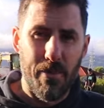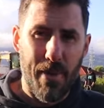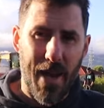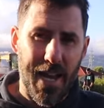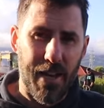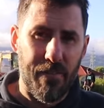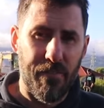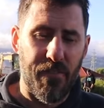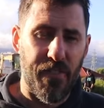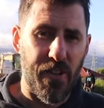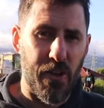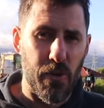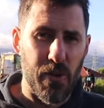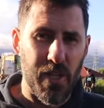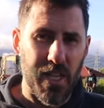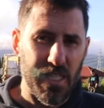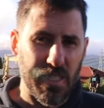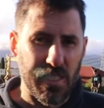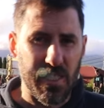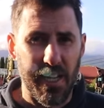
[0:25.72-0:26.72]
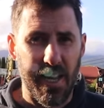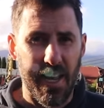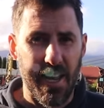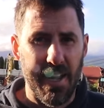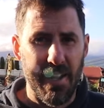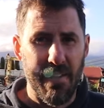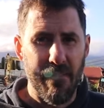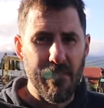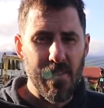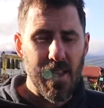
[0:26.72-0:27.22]
the main fill
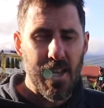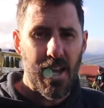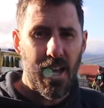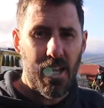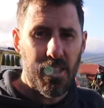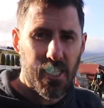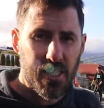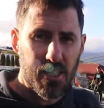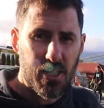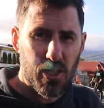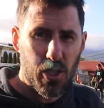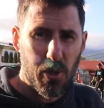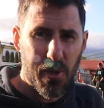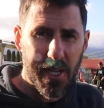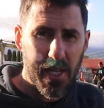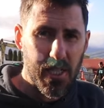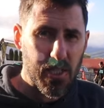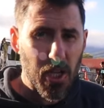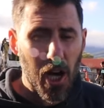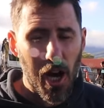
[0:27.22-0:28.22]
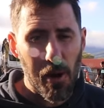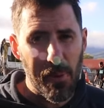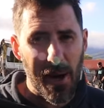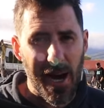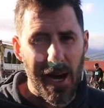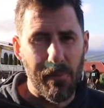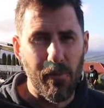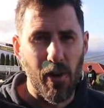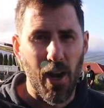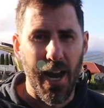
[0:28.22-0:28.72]
yesterday and they're just doing a top
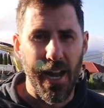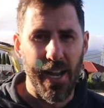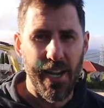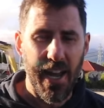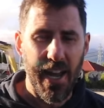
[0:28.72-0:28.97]
up right